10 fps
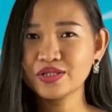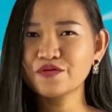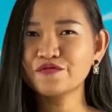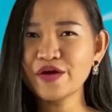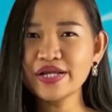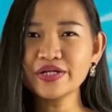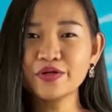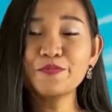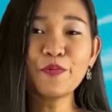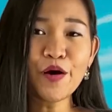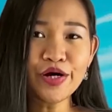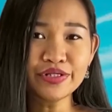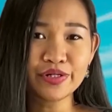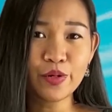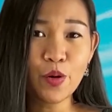to find a good
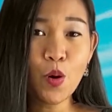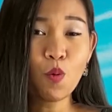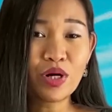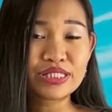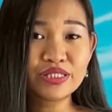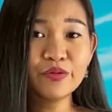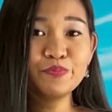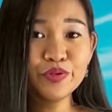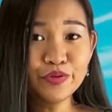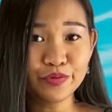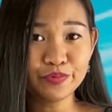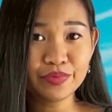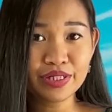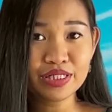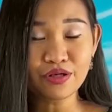partner once the bloom
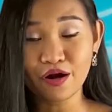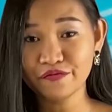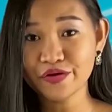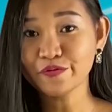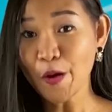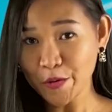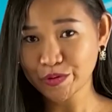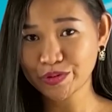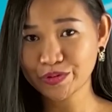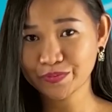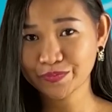is off her rose.